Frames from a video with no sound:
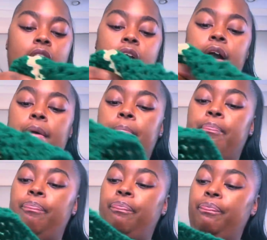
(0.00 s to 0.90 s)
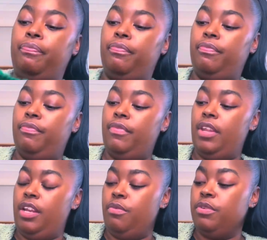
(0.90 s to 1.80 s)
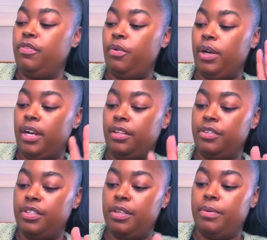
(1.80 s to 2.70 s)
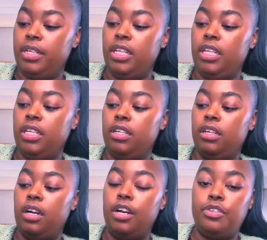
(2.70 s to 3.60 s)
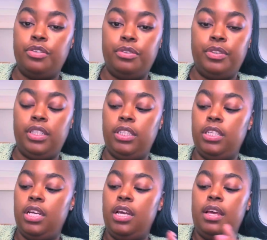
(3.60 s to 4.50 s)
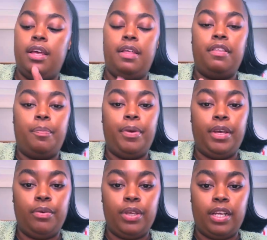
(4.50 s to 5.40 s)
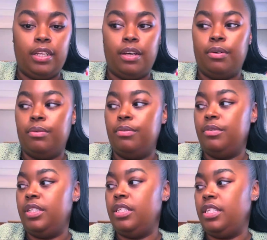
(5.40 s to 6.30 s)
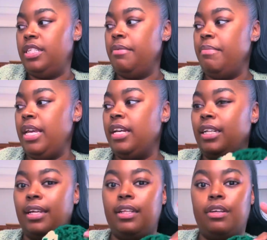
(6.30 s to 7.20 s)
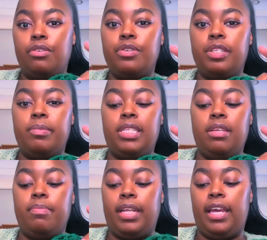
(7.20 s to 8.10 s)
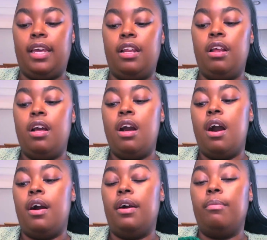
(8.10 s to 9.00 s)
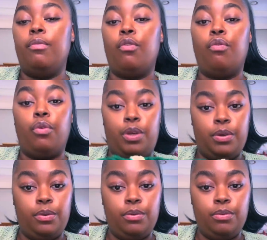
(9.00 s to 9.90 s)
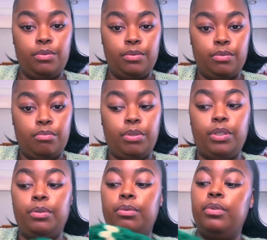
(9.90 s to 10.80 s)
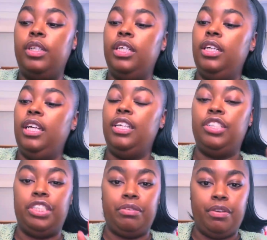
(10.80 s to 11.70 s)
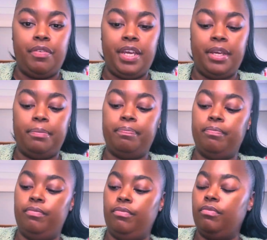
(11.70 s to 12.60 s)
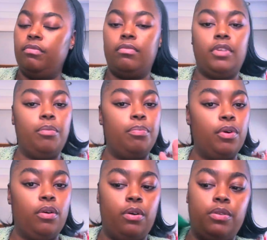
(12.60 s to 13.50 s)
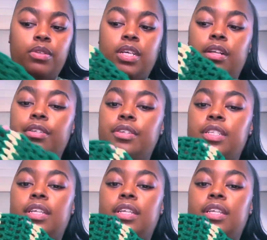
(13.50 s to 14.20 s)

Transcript: And it was 4 colors that were needed. Hunter green, the pale yellow. This is to make like the Christmassy plaid. Royal blue and cherry red. Bought all those colors.